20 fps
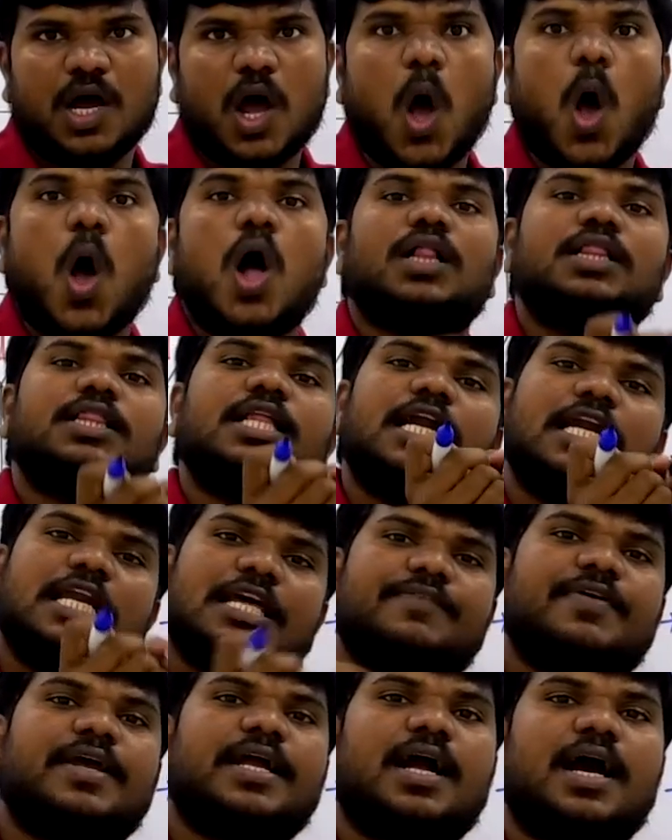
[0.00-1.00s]
All the
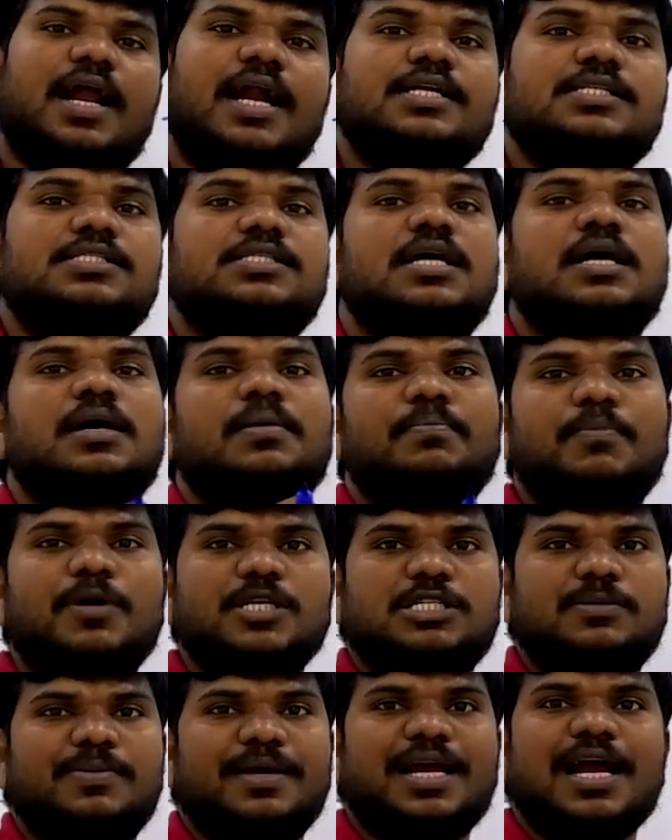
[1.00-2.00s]
leaving currents
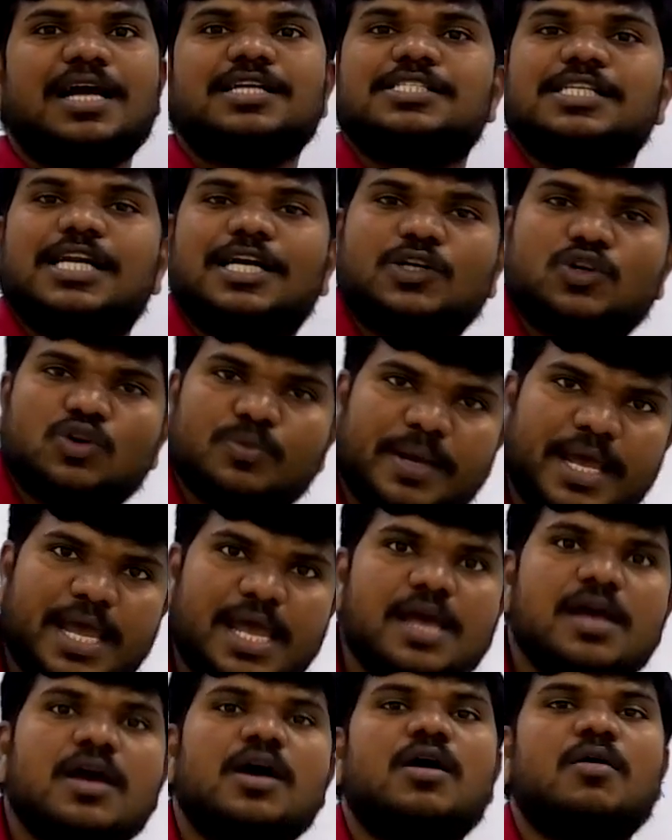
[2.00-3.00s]
must be considered to be
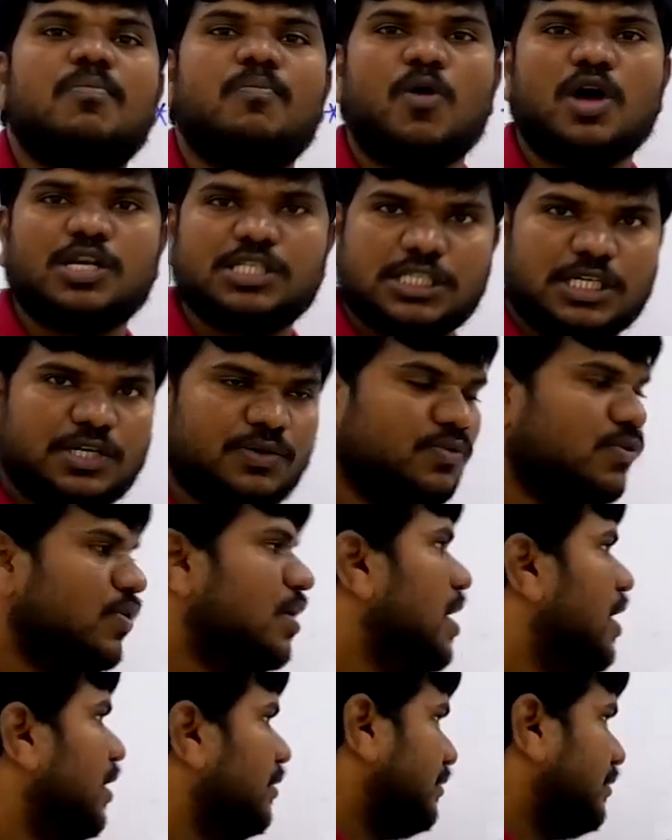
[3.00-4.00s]
positive.